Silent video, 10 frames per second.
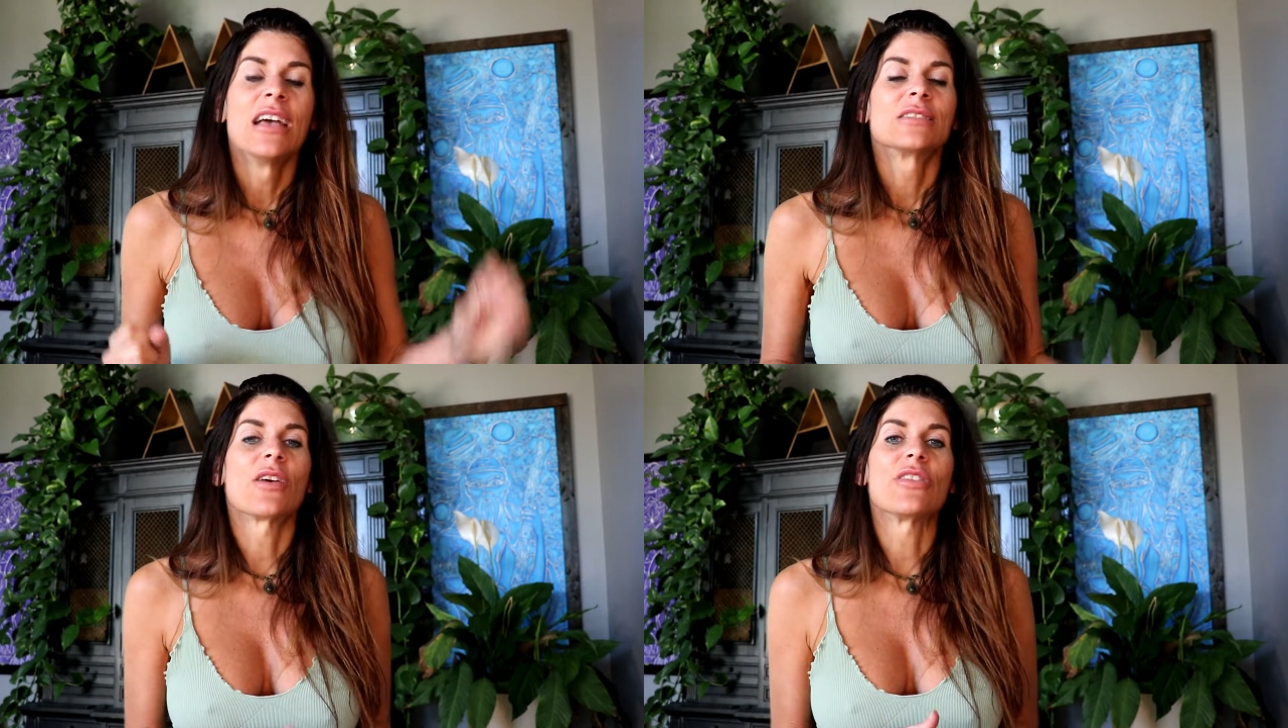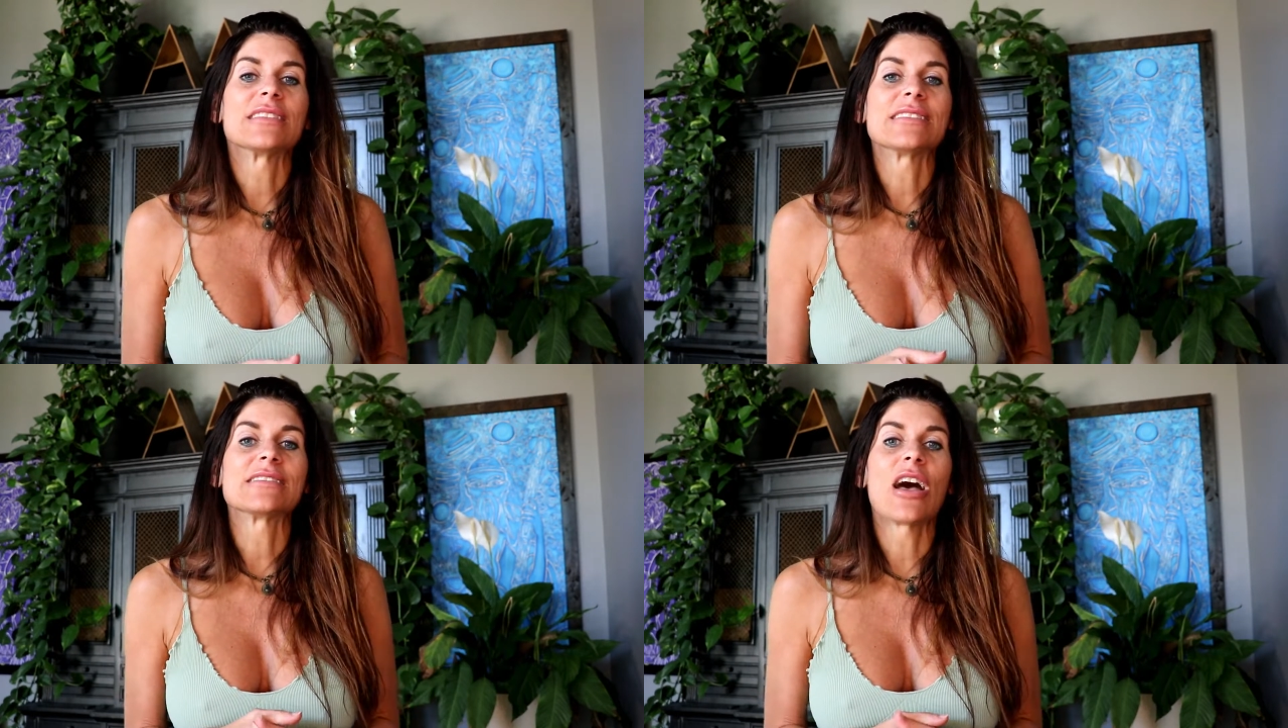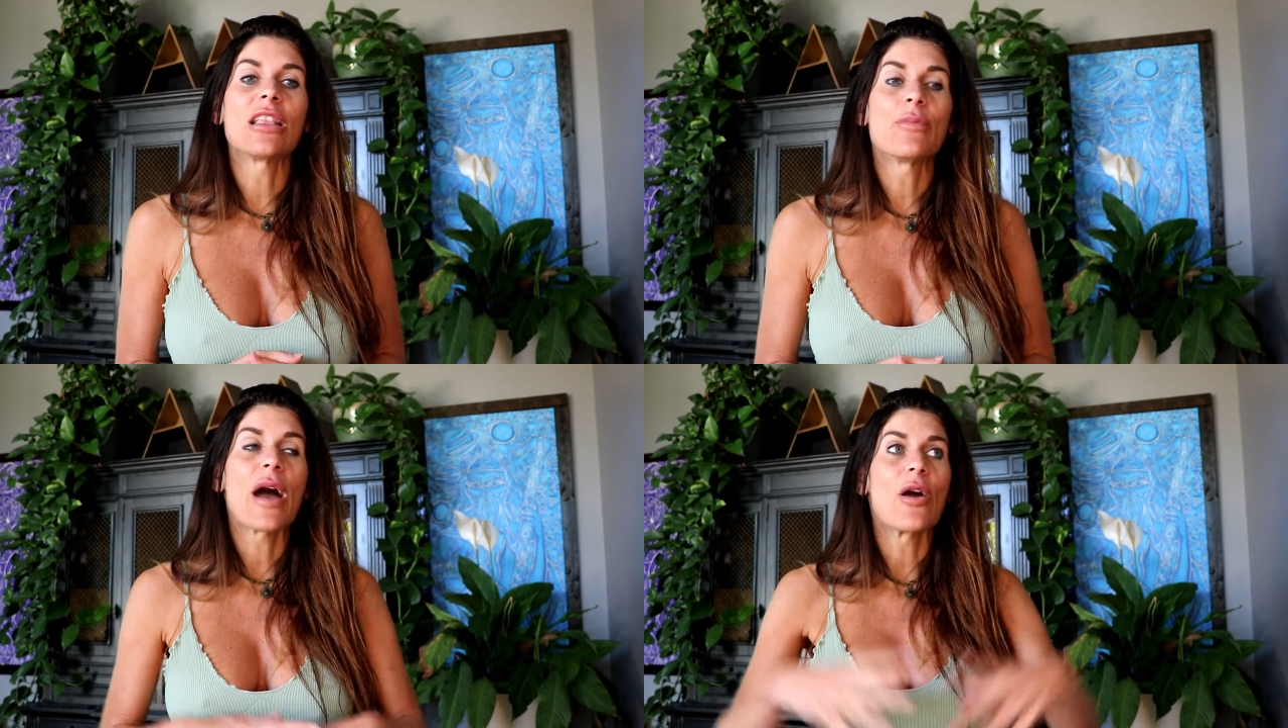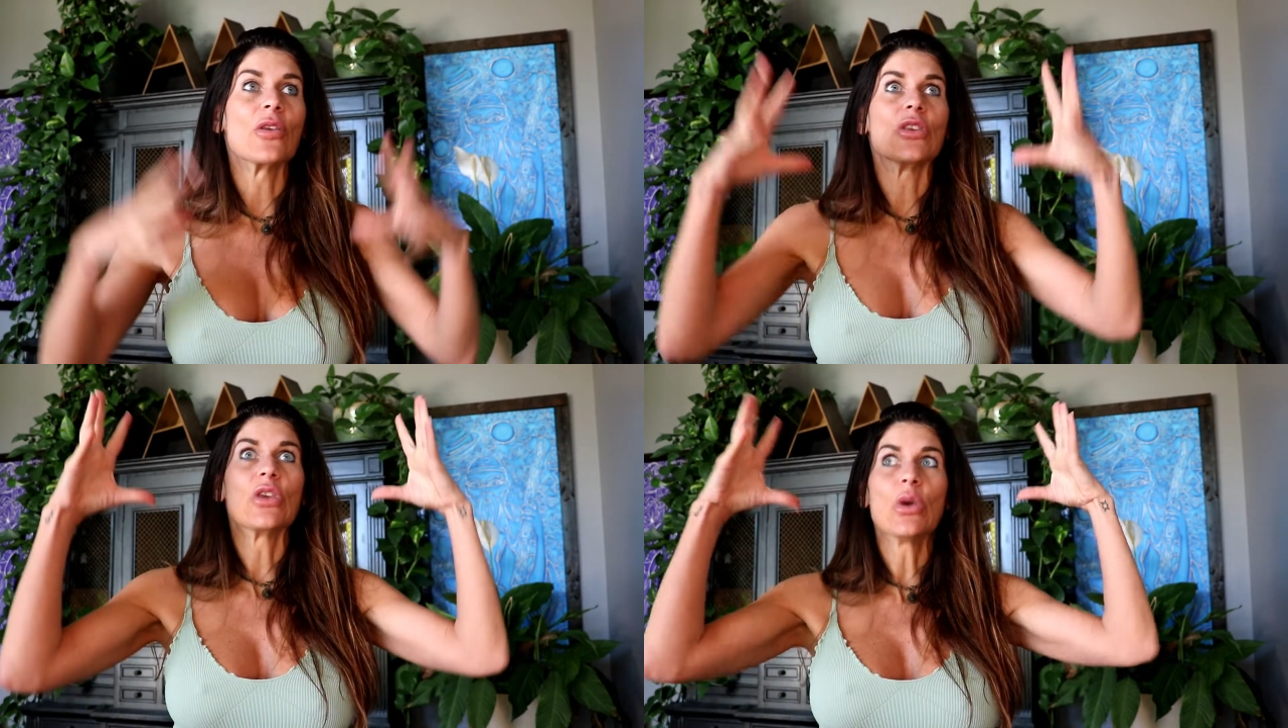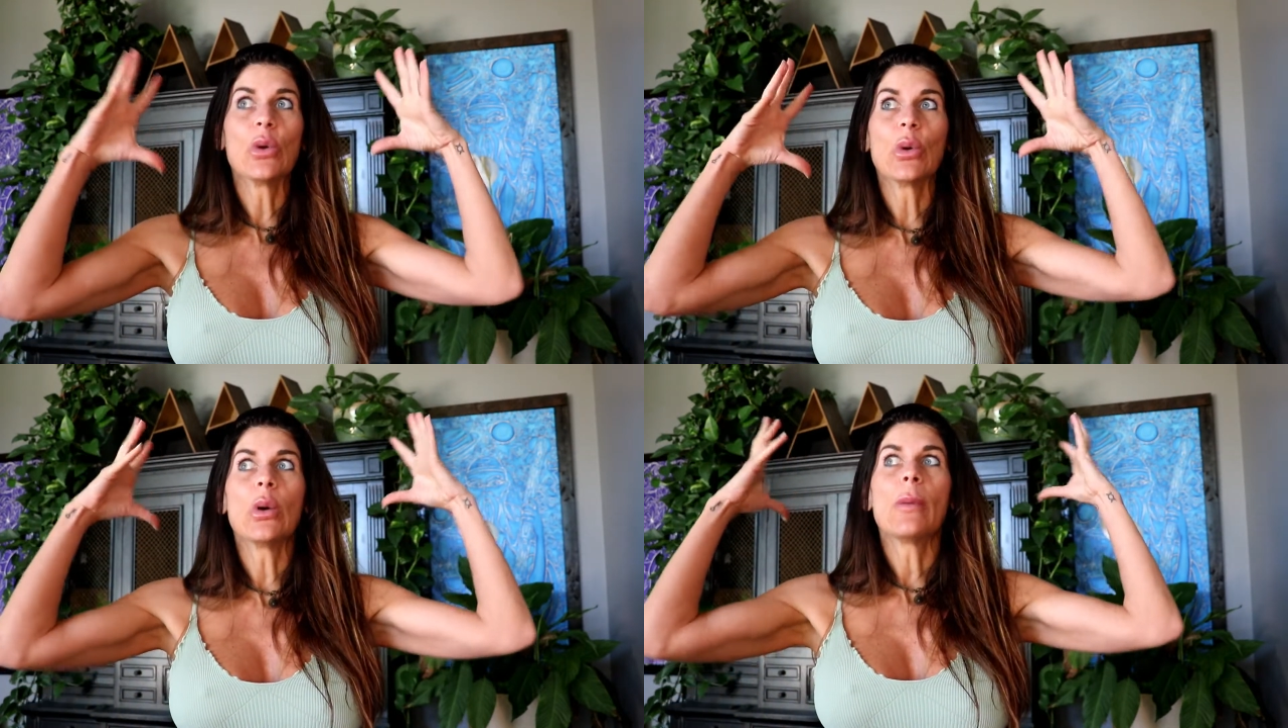So this is all about
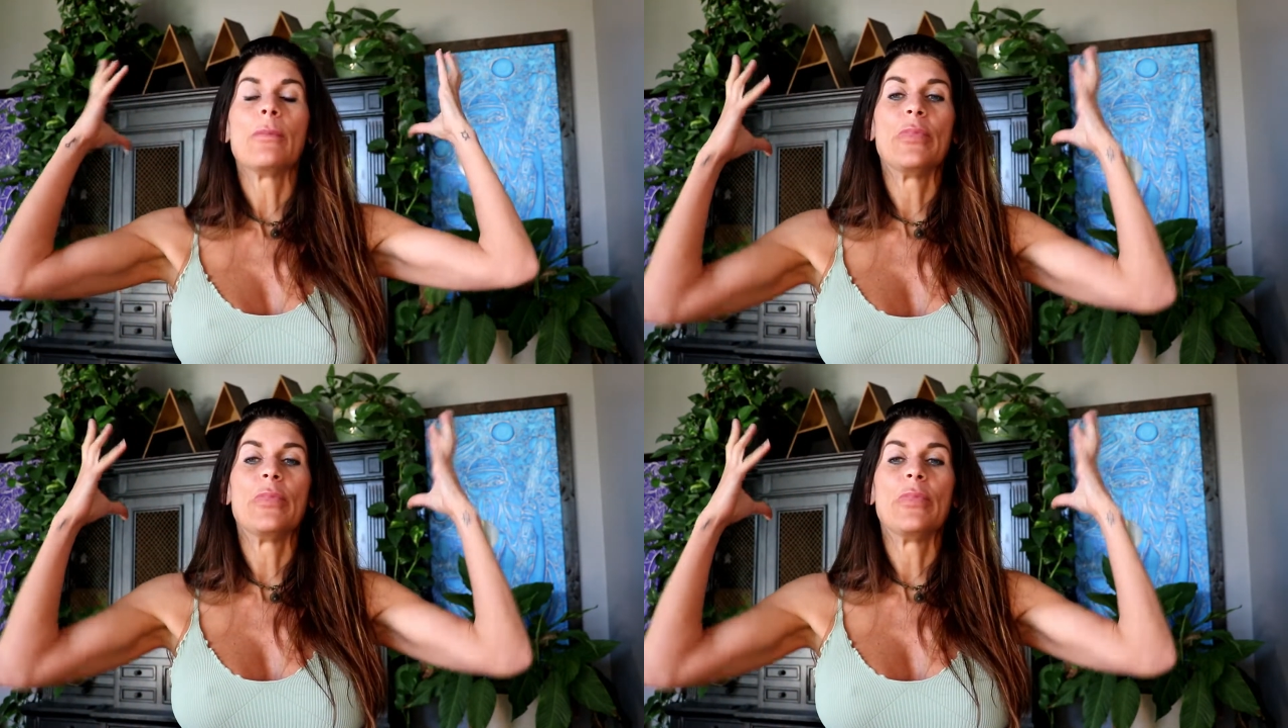you